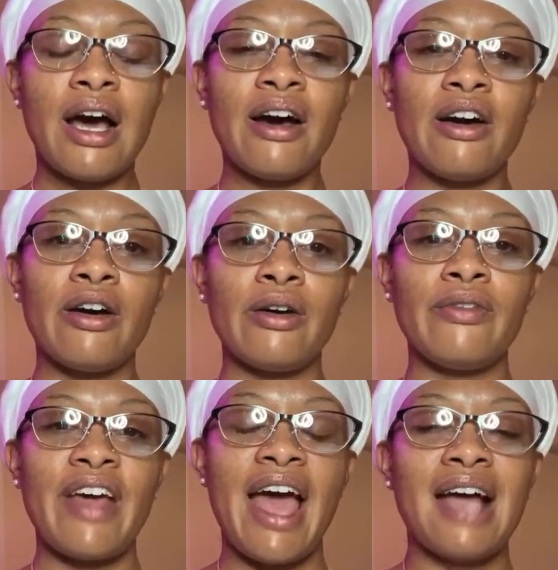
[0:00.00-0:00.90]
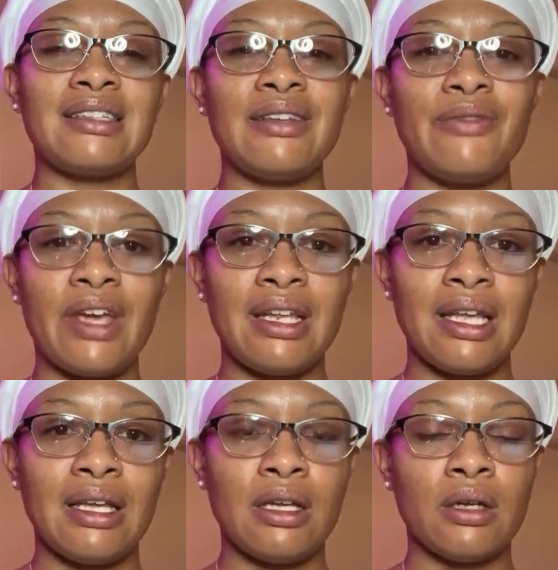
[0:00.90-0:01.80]
of
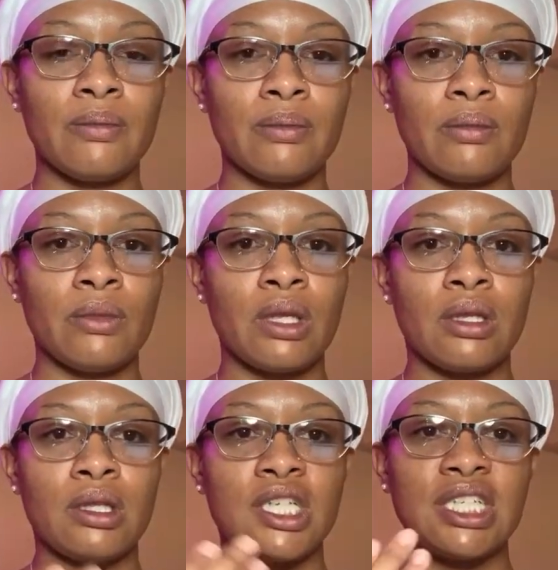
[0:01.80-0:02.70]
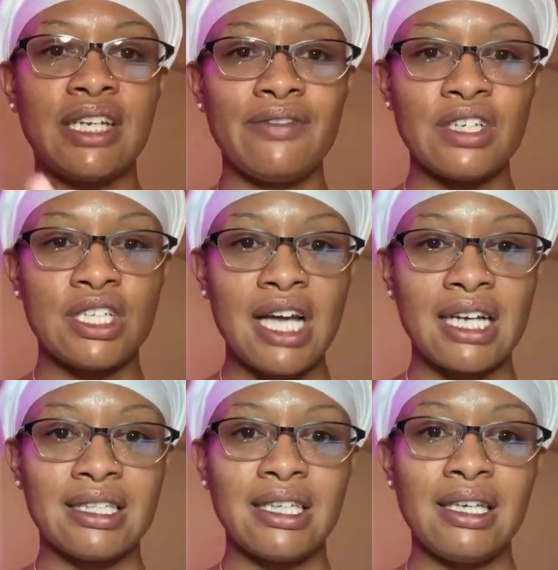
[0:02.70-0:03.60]
activating the Shiva
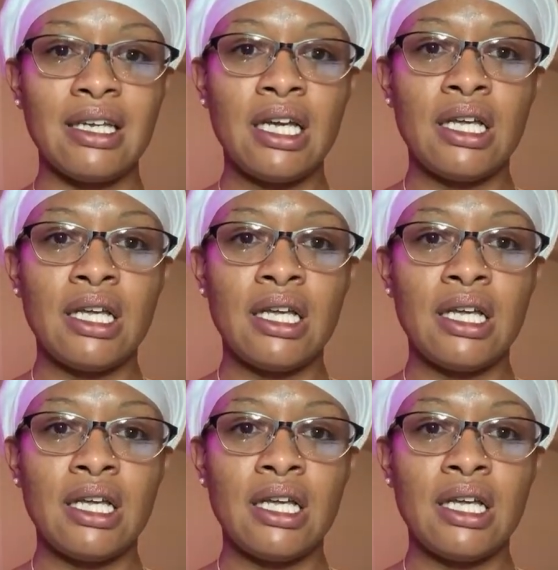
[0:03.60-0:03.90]
Shakti,